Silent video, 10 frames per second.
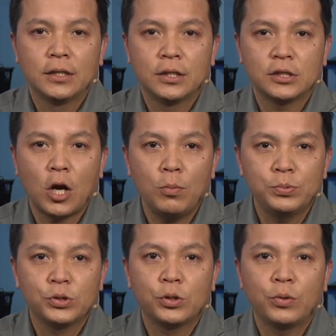This
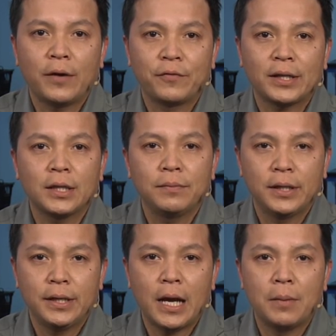helps to
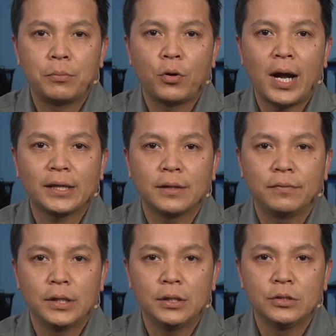effectively and
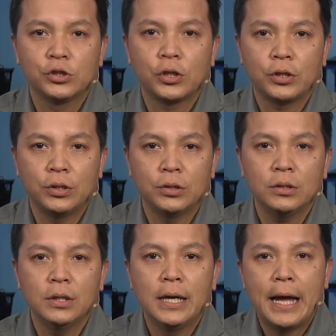proactively
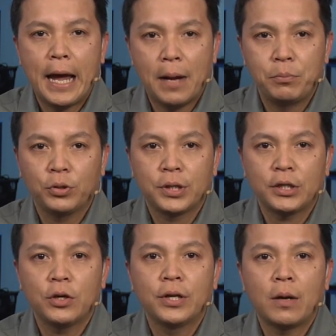secure and
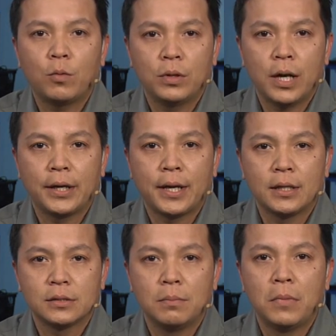protect your network
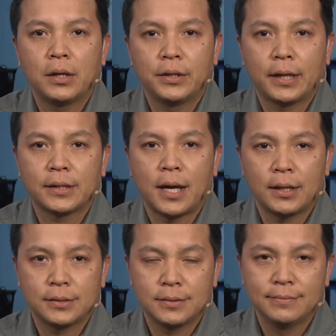against modern
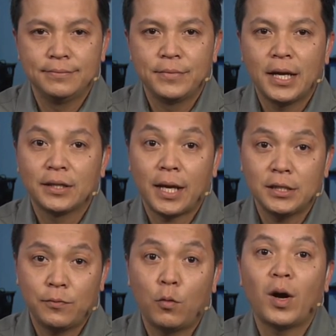attacks.
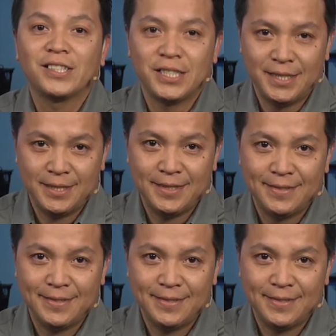Thanks for watching.